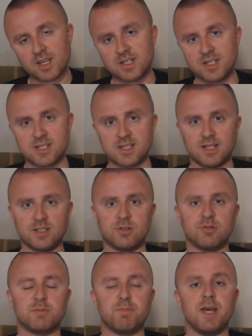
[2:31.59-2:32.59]
She starts
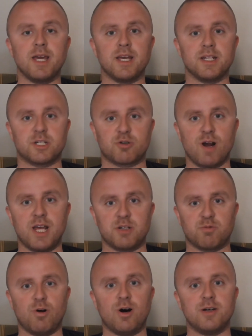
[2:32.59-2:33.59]
to speak in
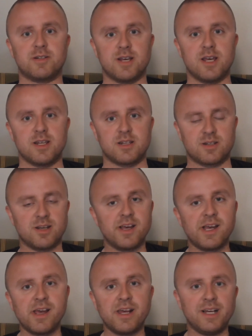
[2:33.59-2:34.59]
strange voices
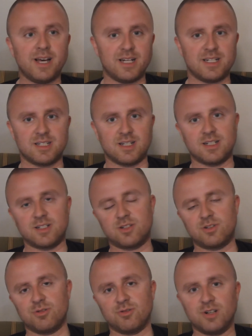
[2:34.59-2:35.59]
and starts
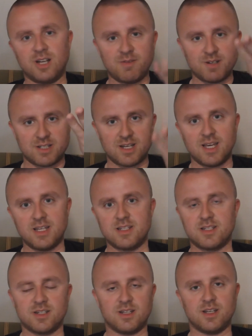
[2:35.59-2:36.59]
to
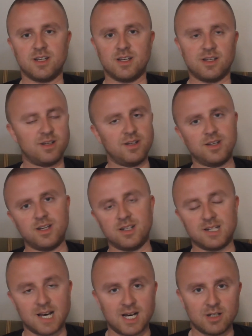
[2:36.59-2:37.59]
levitate in
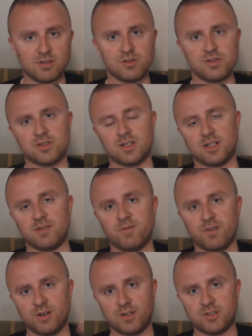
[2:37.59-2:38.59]
the house, and
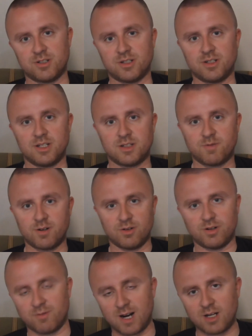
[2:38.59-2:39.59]
furniture is
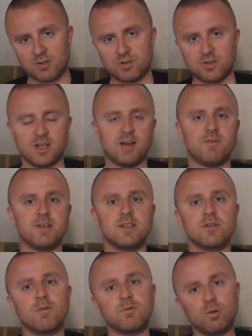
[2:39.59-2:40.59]
thrown around, and
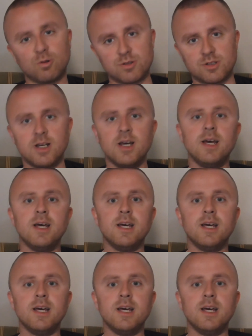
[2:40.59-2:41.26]
this, of course,